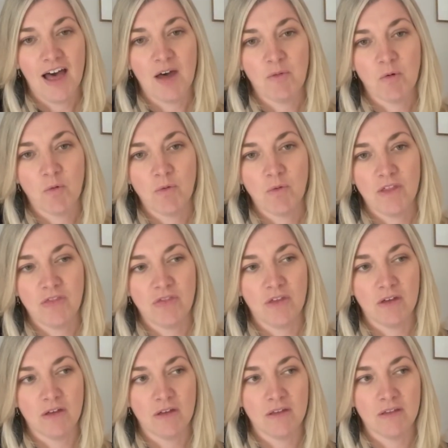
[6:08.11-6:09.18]
with
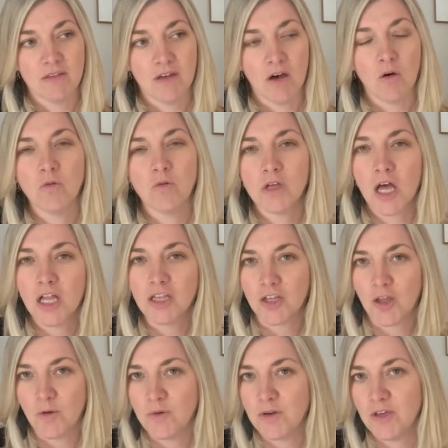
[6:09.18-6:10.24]
the old
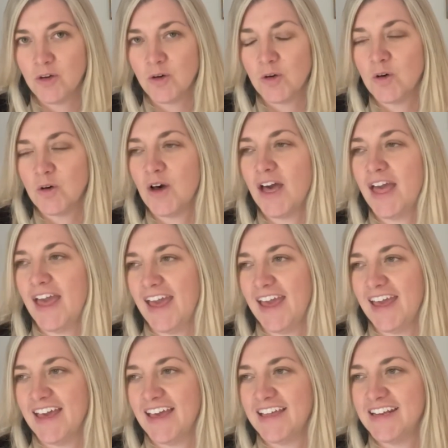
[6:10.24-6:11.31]
colonial
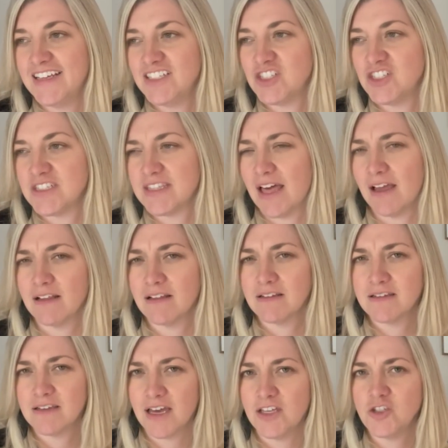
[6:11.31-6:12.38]
and just
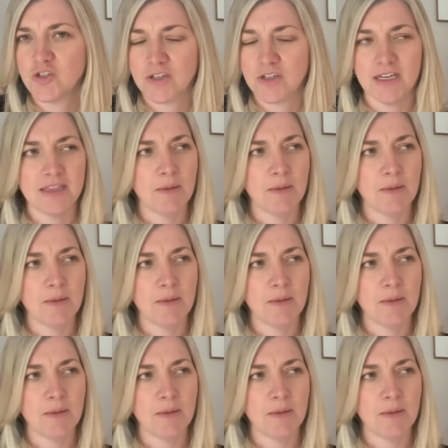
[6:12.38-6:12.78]
that country,